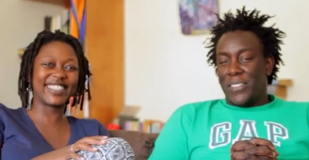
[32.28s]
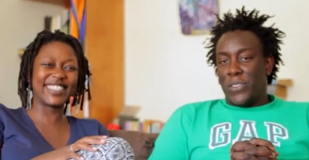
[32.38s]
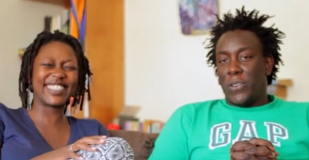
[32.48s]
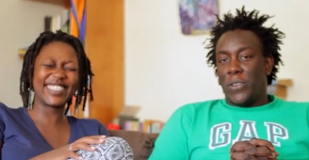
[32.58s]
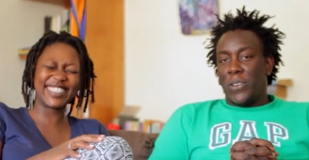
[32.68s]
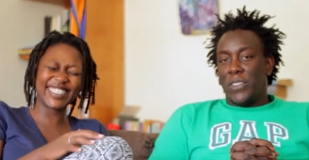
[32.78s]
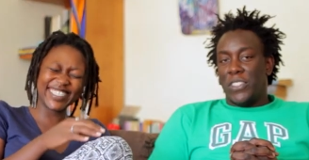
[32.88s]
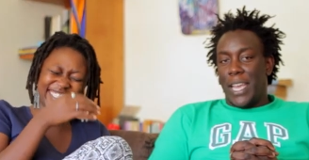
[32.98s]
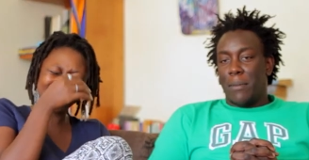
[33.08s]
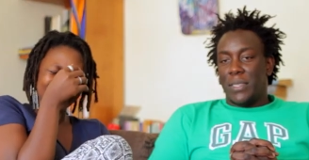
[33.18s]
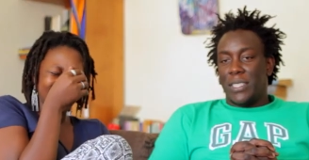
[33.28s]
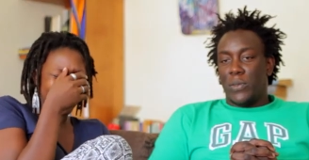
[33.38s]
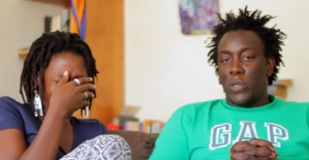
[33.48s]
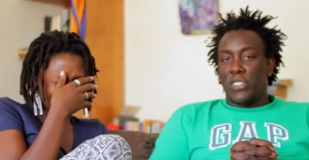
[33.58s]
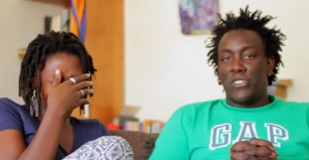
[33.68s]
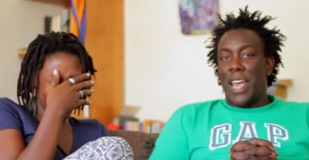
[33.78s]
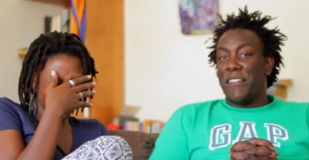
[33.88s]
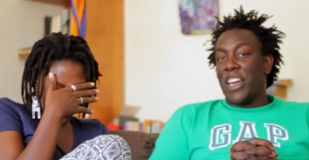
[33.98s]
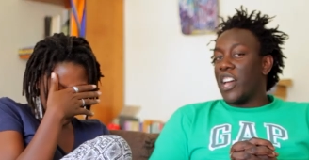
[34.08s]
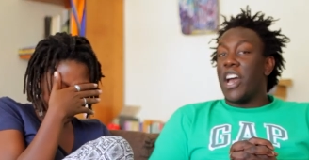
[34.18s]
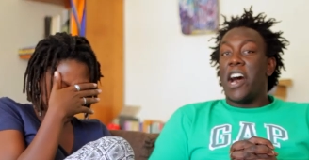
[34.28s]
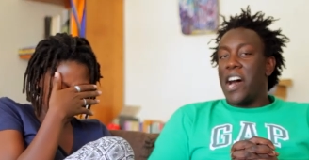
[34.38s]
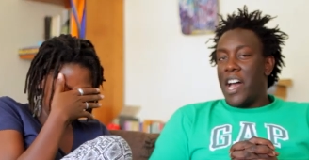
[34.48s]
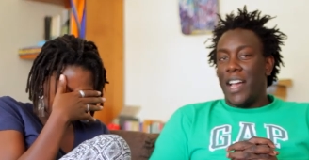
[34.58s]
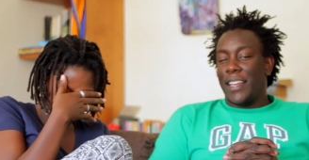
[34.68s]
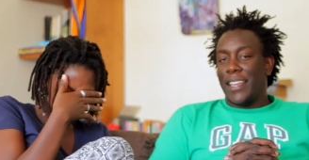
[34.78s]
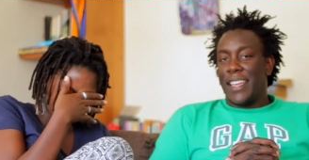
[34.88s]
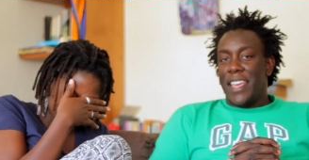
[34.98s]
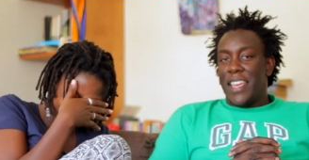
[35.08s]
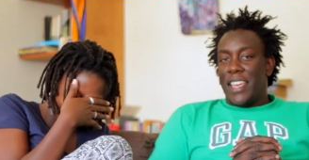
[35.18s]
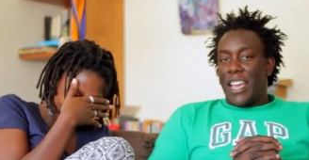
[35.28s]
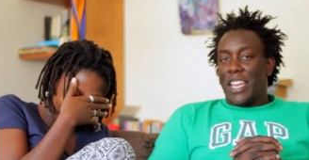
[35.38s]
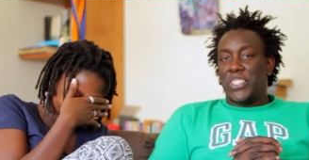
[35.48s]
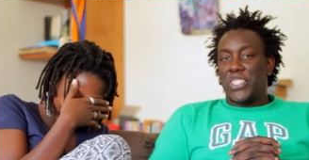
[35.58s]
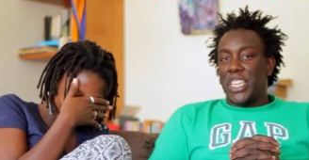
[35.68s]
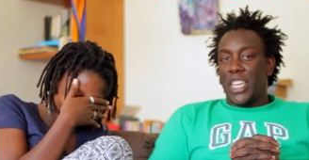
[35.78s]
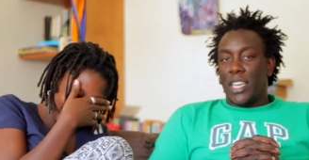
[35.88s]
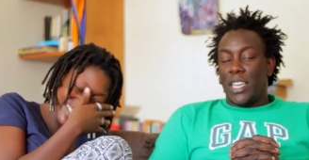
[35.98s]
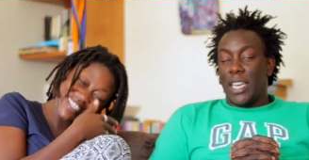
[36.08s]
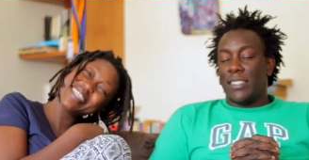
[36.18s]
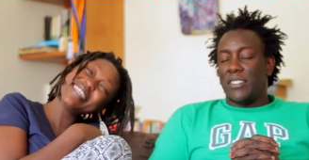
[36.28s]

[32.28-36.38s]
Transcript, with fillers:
Speaker 1: So James was driving a car, and she, yes,